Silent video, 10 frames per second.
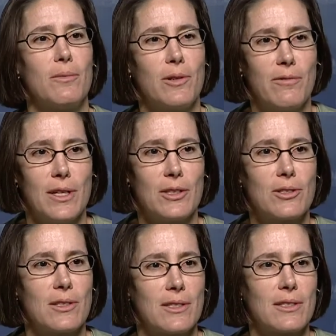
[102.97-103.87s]

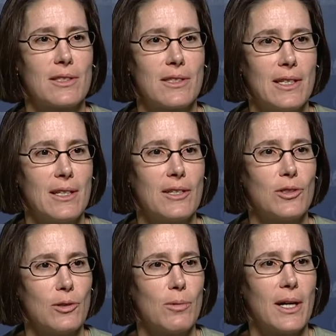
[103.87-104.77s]
motivation to succeed
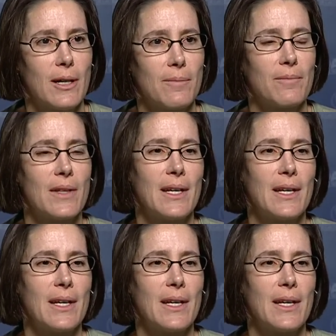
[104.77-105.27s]
and do well.